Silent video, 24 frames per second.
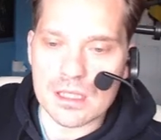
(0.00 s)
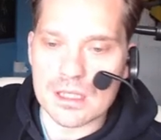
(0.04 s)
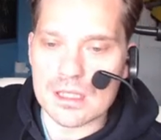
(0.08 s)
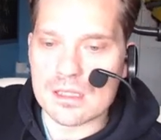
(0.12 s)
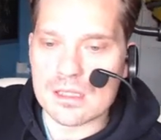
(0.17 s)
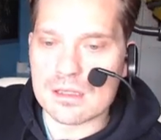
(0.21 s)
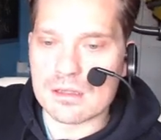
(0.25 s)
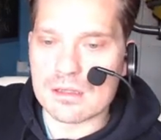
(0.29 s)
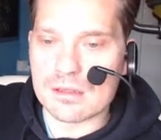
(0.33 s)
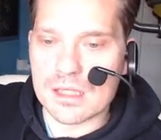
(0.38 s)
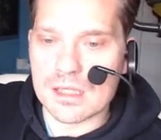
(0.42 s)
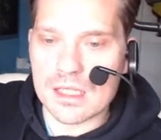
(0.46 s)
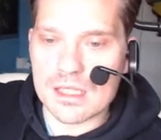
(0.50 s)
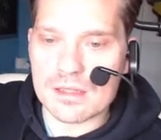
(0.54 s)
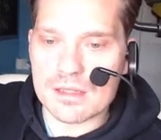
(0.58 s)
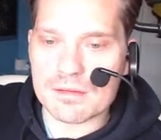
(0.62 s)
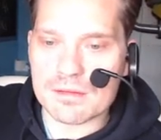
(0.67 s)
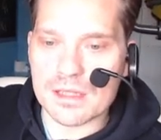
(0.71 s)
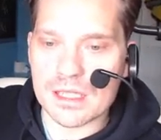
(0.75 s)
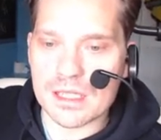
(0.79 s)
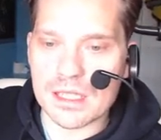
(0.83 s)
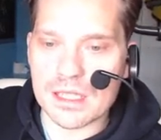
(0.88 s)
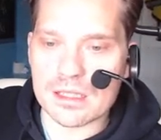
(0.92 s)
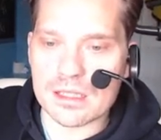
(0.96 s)
So this
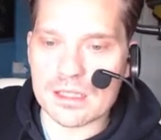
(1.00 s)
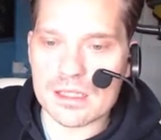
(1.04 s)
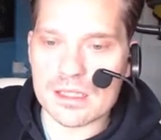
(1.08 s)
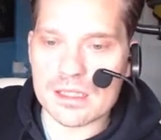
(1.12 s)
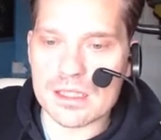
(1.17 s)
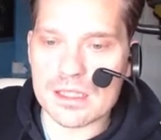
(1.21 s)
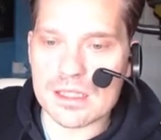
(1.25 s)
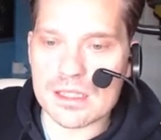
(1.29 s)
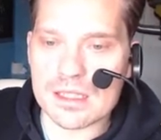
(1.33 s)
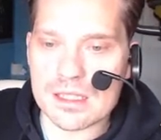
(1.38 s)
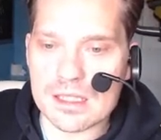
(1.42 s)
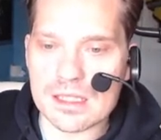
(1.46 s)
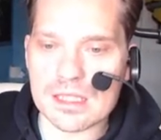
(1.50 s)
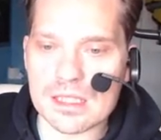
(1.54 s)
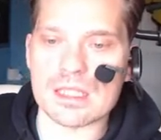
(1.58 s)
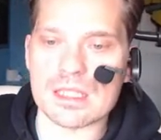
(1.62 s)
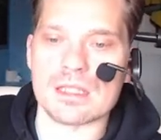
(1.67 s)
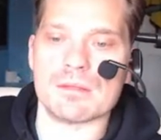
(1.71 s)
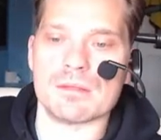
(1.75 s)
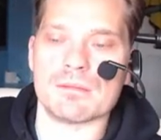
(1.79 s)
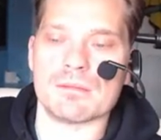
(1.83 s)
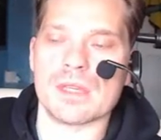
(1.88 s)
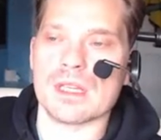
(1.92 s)
right here, this is c.